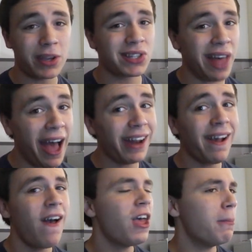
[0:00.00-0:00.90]
Because
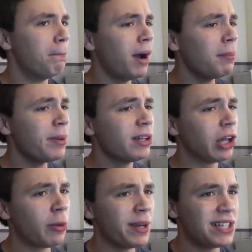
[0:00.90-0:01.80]
that might be a
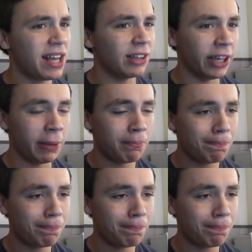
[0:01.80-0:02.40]
little bit deadly.